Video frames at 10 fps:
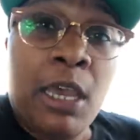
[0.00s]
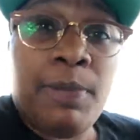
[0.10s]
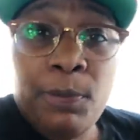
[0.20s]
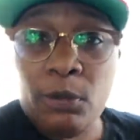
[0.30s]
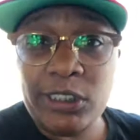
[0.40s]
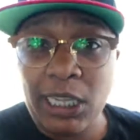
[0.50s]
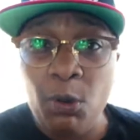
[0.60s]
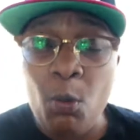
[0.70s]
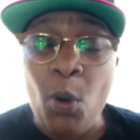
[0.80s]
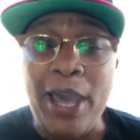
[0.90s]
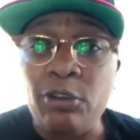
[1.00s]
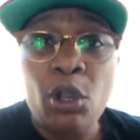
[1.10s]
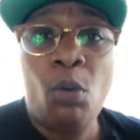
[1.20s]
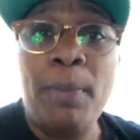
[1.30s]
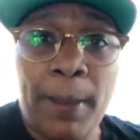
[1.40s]
People always say, "Well, I don't
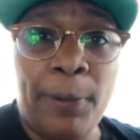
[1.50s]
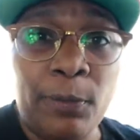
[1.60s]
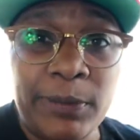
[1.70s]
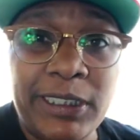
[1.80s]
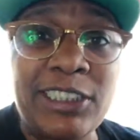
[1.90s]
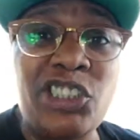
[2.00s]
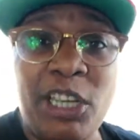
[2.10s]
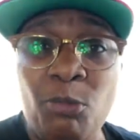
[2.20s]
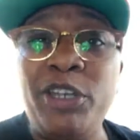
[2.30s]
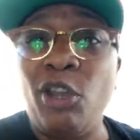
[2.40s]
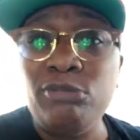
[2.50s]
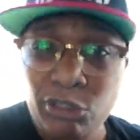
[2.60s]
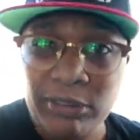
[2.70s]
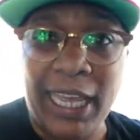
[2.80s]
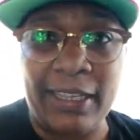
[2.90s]
know what my purpose is." Shit, what don't
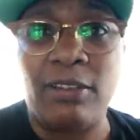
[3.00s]
you like?